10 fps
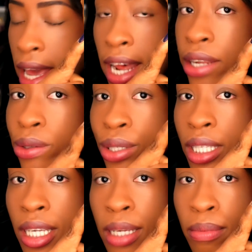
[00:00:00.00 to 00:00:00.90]
and I don't know
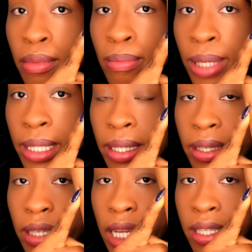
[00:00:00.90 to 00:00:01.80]
the name, but
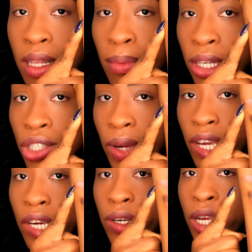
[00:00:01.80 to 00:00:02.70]
that's the blush right
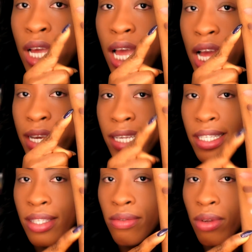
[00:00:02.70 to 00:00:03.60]
here. And
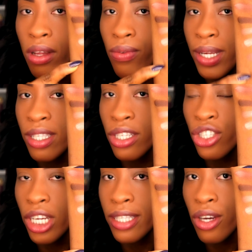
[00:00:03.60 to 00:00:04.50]
these, the rest of the
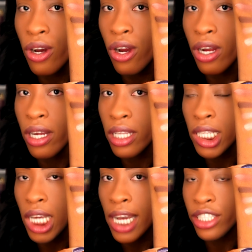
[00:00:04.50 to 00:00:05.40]
shades are
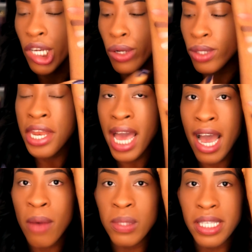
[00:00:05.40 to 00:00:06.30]
the eyeshadows.
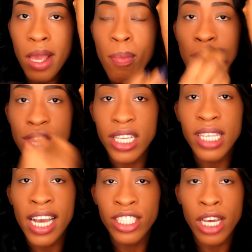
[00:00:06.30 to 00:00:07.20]
Now, I would say about these
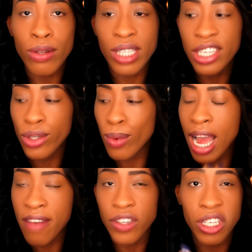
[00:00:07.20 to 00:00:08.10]
eyeshadows, they do
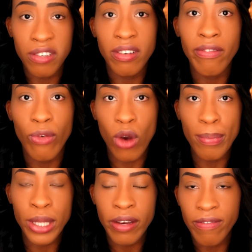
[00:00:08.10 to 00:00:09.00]
have a different
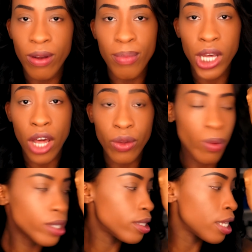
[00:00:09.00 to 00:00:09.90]
formula from the other
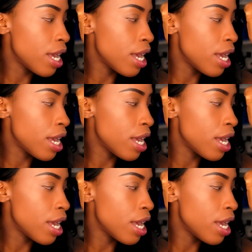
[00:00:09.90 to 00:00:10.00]
ones.